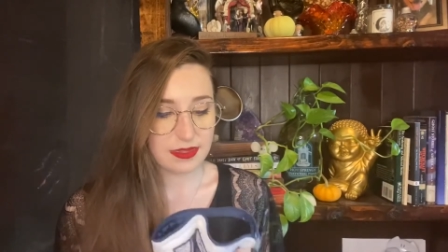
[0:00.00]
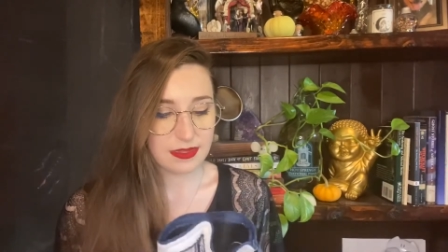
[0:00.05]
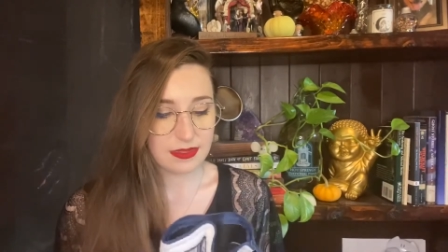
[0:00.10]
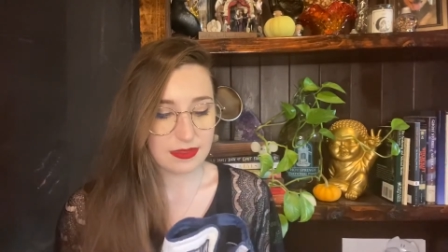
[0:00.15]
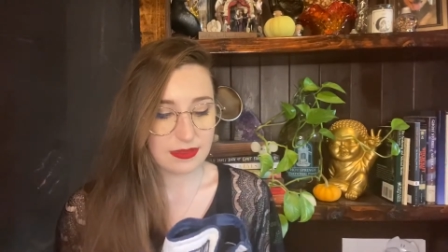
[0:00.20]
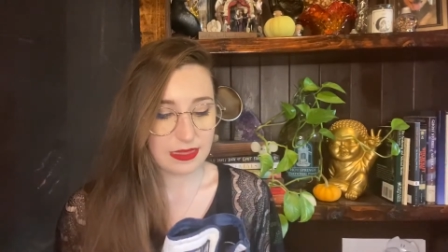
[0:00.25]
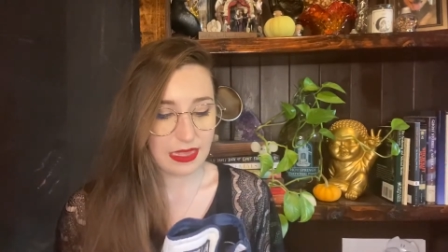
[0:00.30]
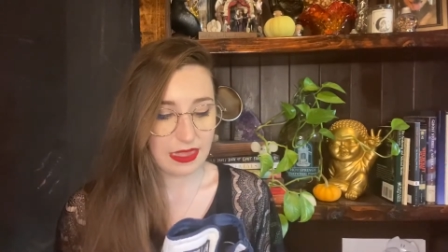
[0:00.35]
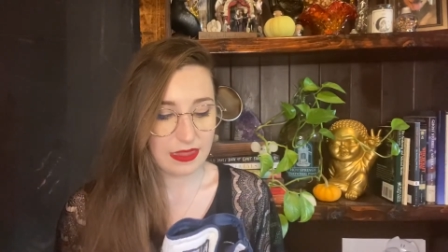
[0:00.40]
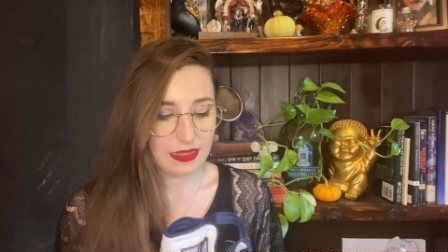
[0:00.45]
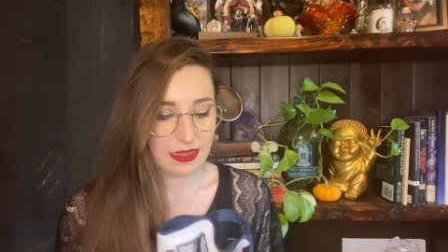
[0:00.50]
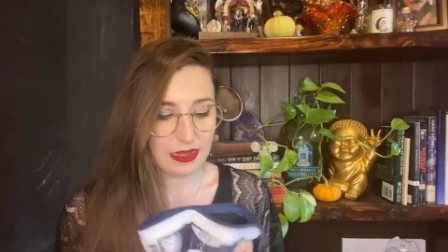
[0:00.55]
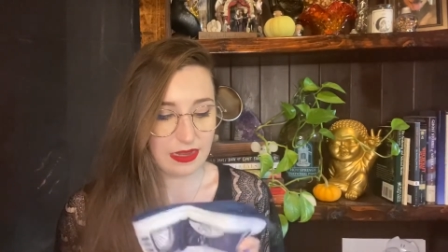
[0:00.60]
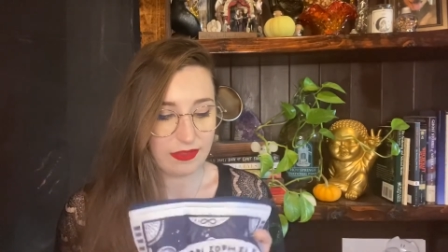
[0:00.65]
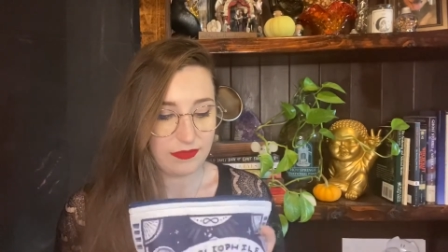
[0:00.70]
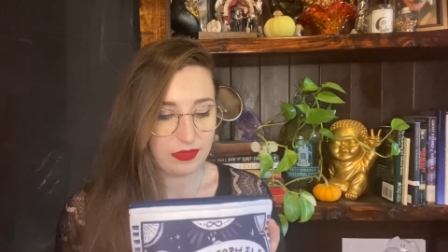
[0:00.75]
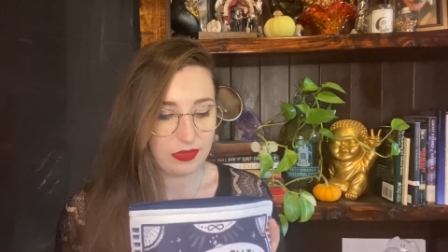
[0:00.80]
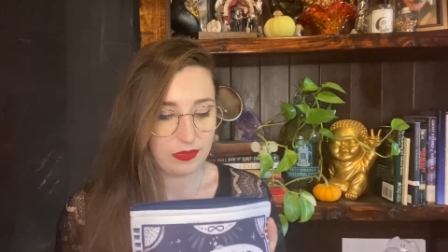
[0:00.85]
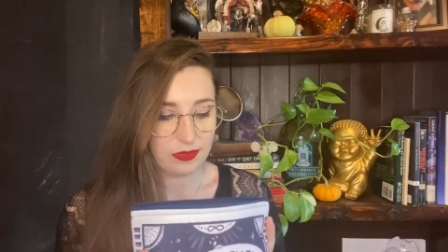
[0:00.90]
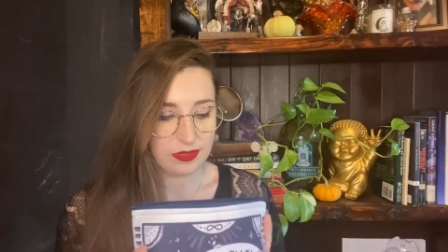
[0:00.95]
now that I've
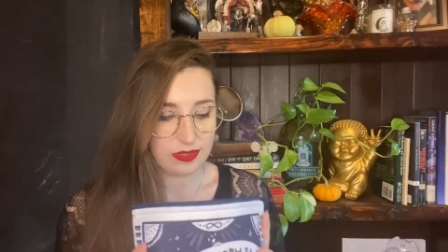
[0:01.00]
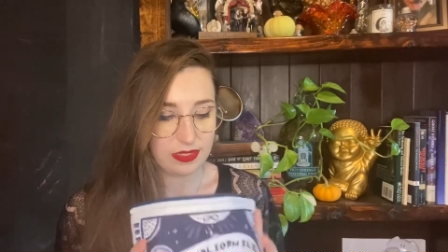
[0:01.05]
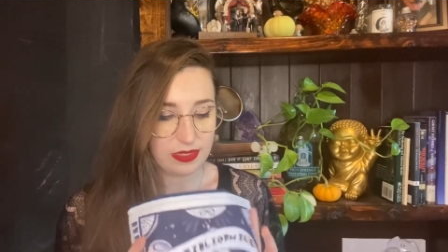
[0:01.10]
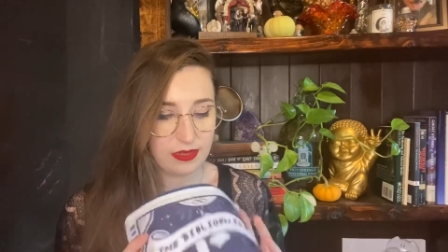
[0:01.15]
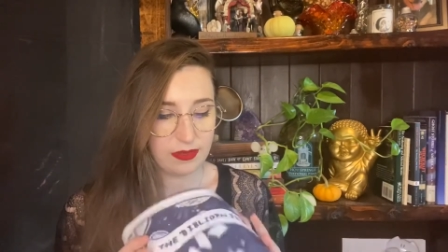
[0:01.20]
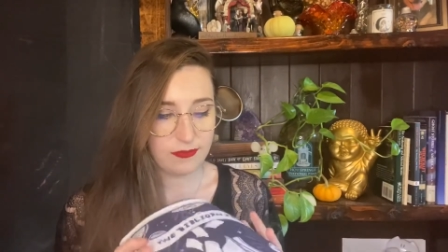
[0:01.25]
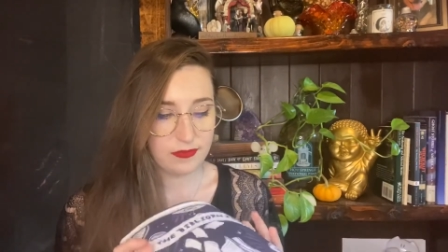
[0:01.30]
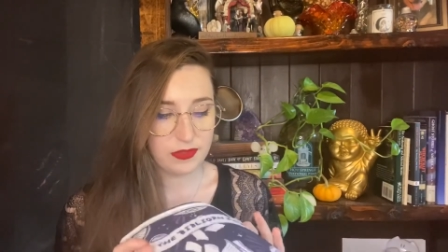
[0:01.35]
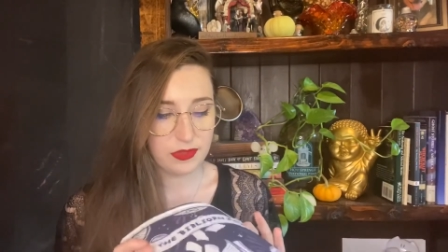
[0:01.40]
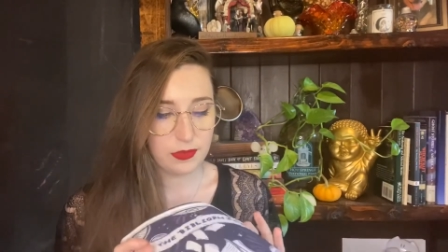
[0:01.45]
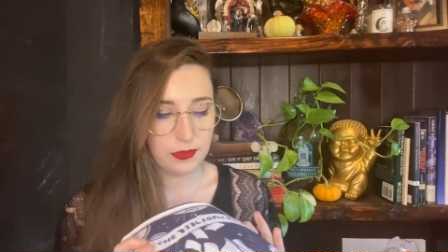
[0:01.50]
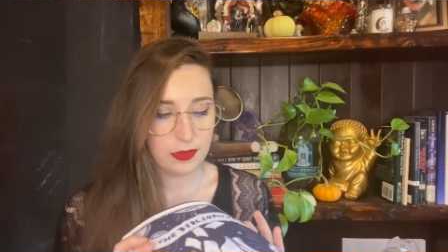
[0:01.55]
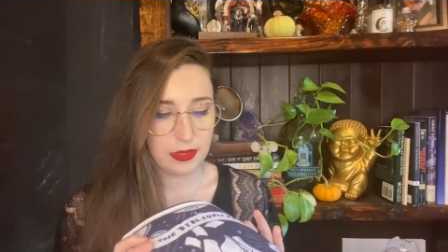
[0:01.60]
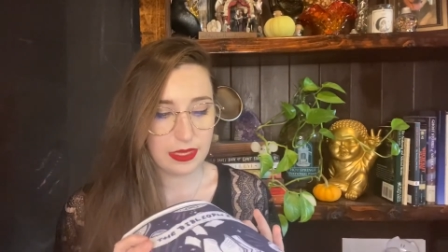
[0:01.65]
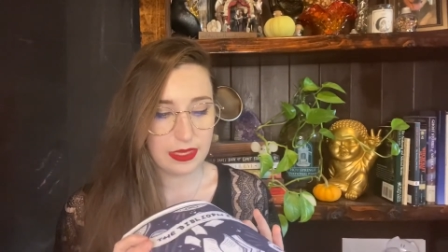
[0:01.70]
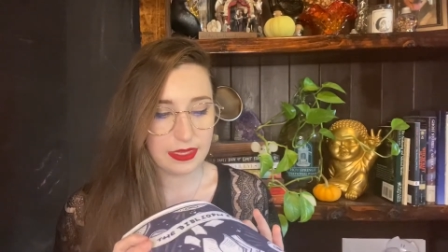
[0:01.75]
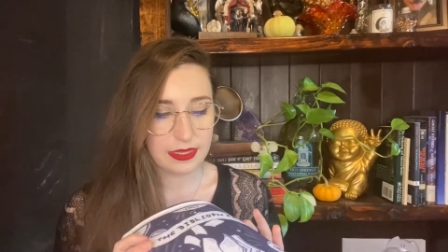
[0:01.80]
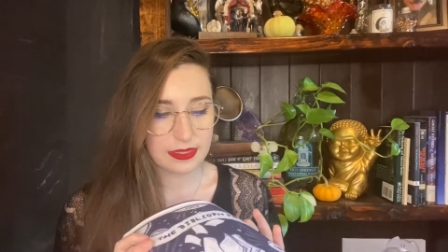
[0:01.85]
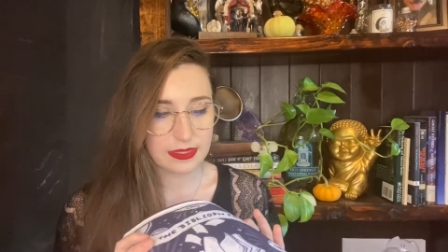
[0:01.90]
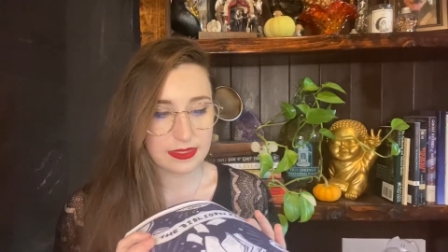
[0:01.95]
used it a few
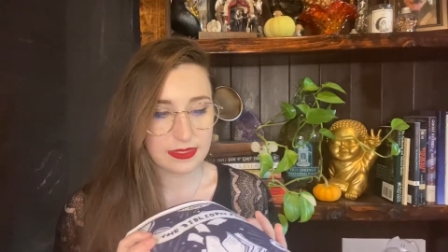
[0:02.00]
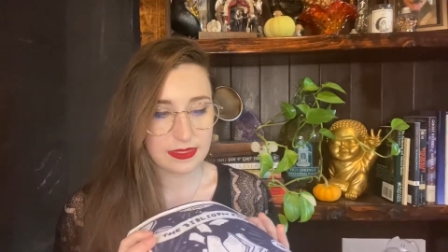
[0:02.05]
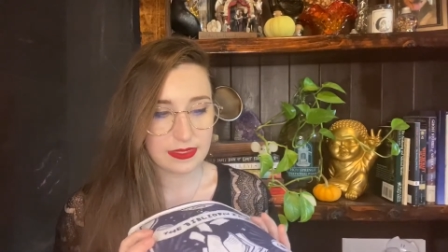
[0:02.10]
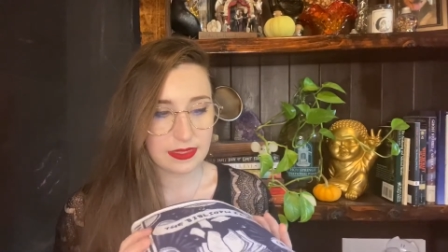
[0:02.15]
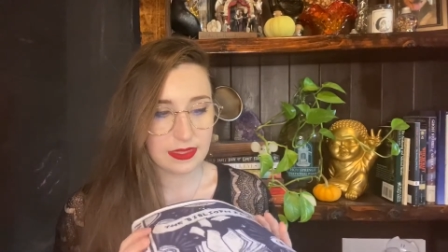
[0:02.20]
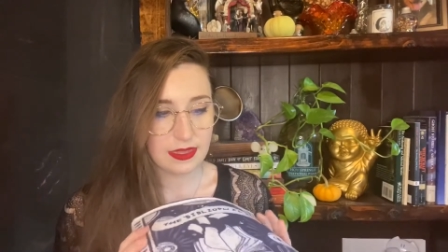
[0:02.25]
weeks.